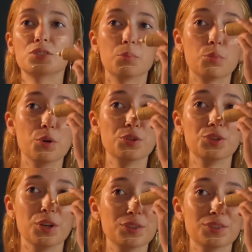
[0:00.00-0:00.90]

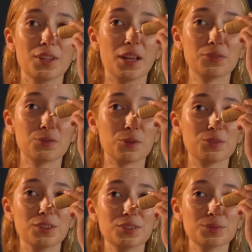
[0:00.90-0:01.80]
appreciate that for
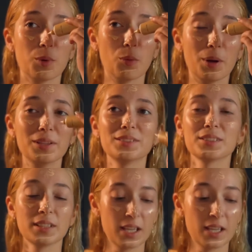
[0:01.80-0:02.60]
this moment.